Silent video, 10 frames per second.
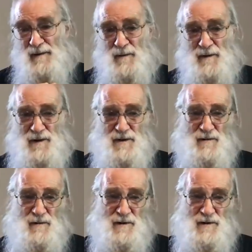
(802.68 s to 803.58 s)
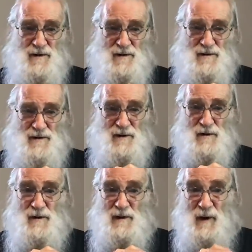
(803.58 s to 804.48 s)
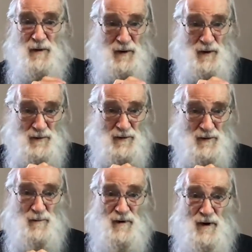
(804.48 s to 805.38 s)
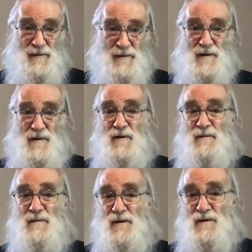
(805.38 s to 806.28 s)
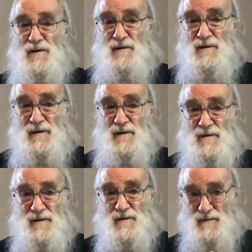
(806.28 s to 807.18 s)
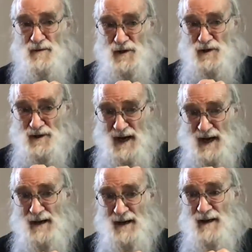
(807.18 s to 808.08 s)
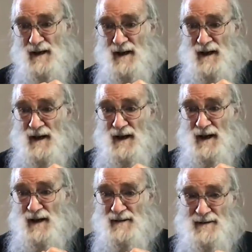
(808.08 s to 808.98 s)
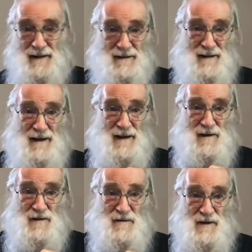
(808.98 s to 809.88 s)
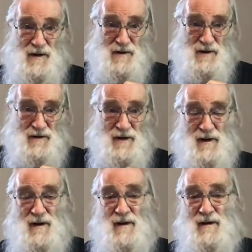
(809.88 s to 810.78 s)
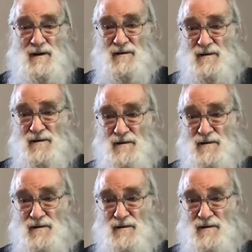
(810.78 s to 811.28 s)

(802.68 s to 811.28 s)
the question, of course, is cui bono, who profits from the notion that the Russians hack? And that answer is easy. It's